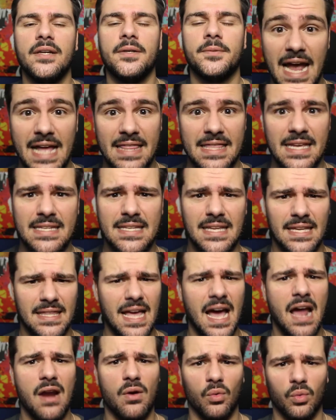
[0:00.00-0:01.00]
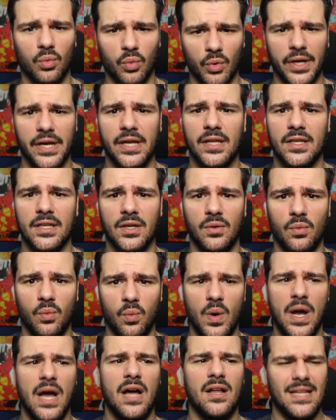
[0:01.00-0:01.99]
And this did that really
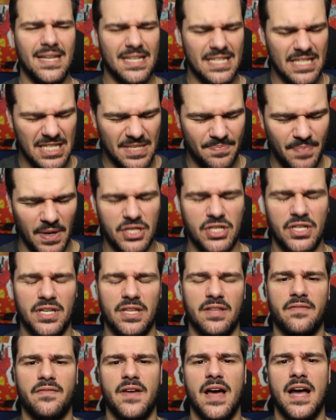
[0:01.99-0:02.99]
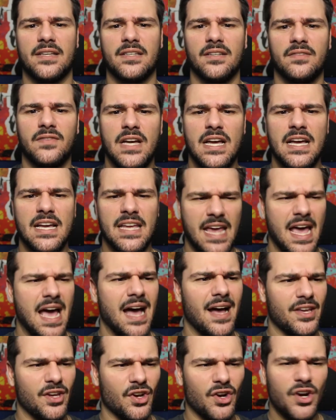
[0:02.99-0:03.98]
well, especially the fact of,
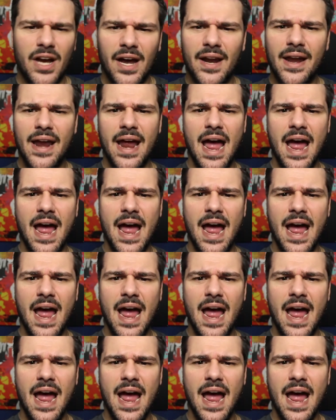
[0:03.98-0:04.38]
yeah, you're gonna